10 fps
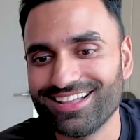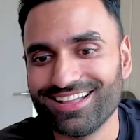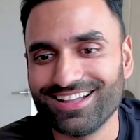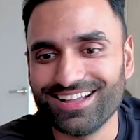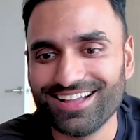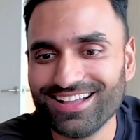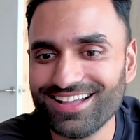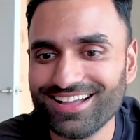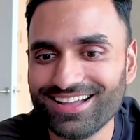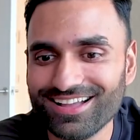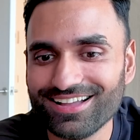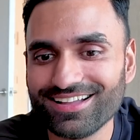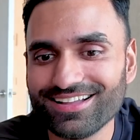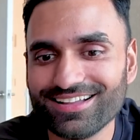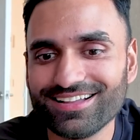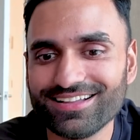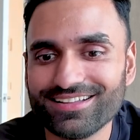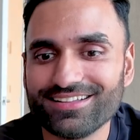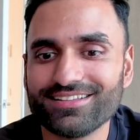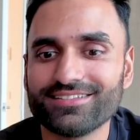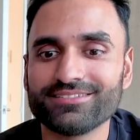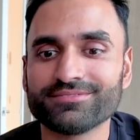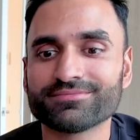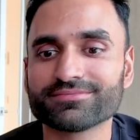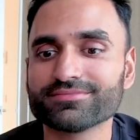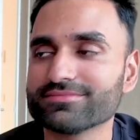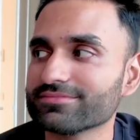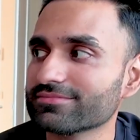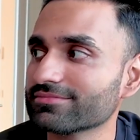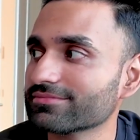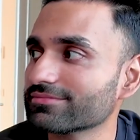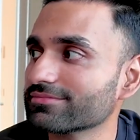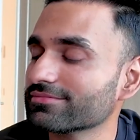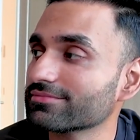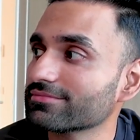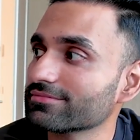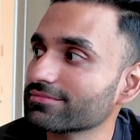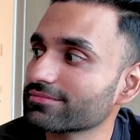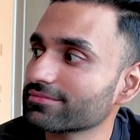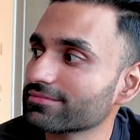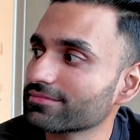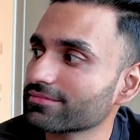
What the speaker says: [no speech]